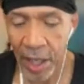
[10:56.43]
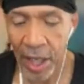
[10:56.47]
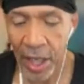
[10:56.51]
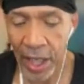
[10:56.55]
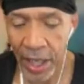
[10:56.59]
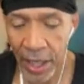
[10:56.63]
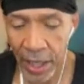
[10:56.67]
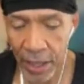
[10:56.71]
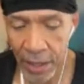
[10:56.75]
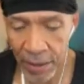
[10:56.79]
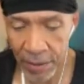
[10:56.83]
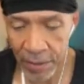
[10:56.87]

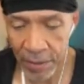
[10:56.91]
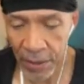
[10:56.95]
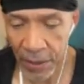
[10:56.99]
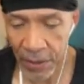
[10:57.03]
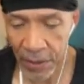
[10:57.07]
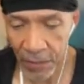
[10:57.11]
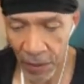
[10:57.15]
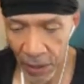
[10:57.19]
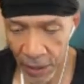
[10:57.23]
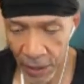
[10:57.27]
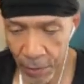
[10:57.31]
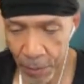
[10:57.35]
and a
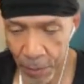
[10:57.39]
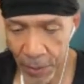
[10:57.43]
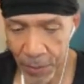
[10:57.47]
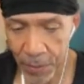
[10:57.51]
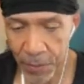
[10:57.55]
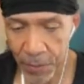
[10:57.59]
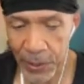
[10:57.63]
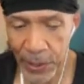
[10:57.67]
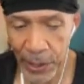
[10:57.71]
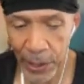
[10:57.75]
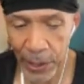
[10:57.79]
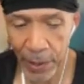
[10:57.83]
lot of
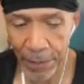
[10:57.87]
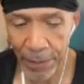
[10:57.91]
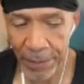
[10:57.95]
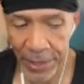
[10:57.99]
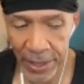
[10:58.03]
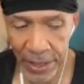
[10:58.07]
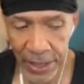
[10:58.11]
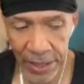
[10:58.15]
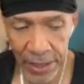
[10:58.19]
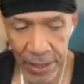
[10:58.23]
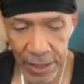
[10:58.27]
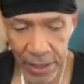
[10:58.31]
people tell
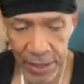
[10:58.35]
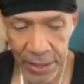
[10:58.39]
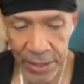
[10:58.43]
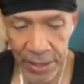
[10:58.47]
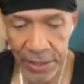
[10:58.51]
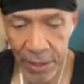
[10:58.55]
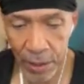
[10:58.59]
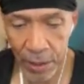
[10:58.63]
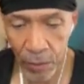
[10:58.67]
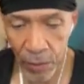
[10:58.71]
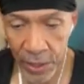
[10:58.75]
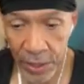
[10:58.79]
me that it's
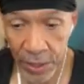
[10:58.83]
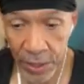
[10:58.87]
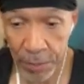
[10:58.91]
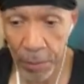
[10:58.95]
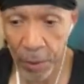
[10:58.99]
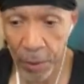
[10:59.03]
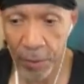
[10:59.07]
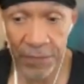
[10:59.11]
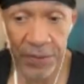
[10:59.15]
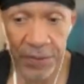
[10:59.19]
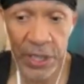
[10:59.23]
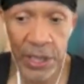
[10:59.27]
sequenced
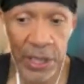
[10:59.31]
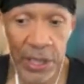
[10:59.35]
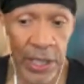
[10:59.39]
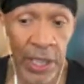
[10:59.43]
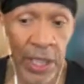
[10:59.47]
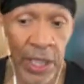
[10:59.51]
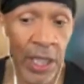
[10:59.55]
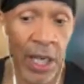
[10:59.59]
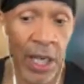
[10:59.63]
perfectly.